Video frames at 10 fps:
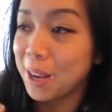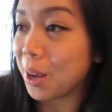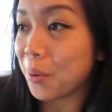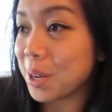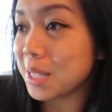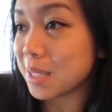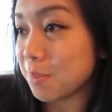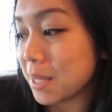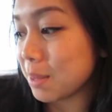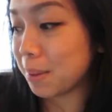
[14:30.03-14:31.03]
I always
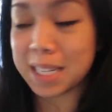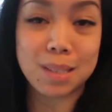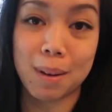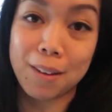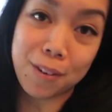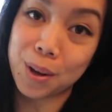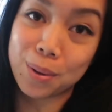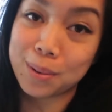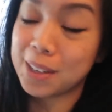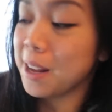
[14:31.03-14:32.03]
misplace my
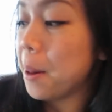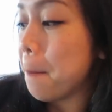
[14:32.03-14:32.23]
phone.